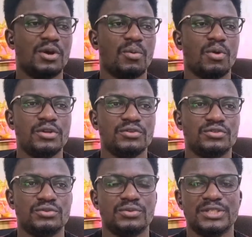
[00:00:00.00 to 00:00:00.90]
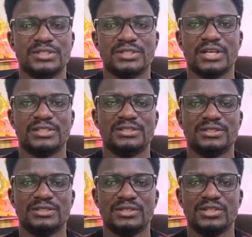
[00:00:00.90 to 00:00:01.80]
What you do is that
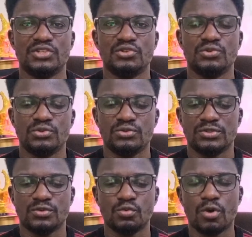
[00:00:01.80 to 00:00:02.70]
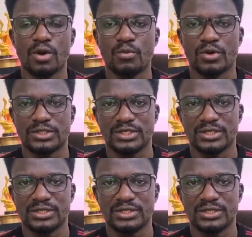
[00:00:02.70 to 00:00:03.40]
you use warm water.